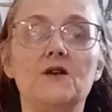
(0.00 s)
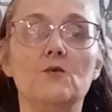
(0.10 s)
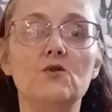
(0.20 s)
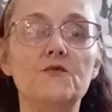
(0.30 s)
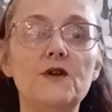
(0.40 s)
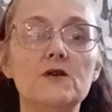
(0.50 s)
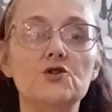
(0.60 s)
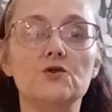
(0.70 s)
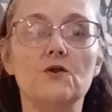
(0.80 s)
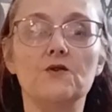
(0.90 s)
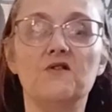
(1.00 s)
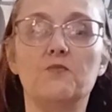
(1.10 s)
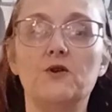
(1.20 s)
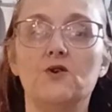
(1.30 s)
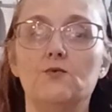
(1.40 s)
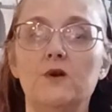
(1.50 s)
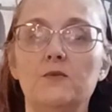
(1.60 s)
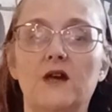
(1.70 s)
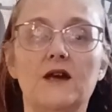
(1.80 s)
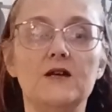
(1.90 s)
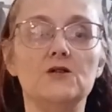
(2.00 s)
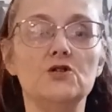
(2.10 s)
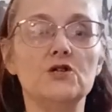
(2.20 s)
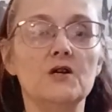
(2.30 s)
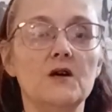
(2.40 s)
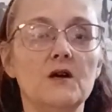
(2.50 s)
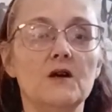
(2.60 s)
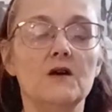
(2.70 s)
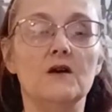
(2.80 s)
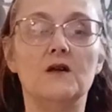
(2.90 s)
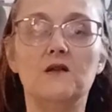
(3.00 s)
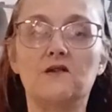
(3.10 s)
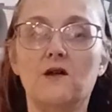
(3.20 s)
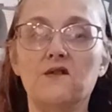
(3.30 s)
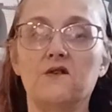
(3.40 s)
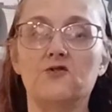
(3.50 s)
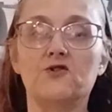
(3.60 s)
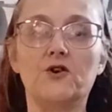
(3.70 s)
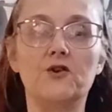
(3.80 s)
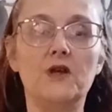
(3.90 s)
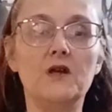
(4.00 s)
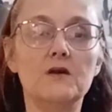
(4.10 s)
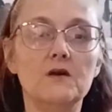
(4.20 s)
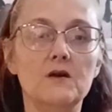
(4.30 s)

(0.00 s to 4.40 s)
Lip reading: you're moving your shoulders, but your rib cage is also turning.